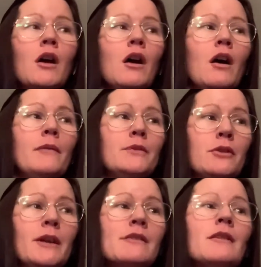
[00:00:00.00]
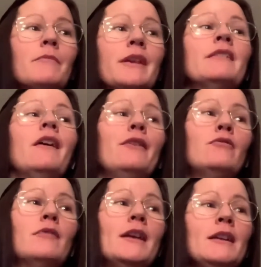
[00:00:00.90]
I'm doing something that I
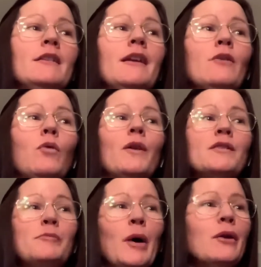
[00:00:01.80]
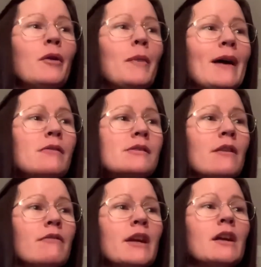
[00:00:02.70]
already did, or I spoke about something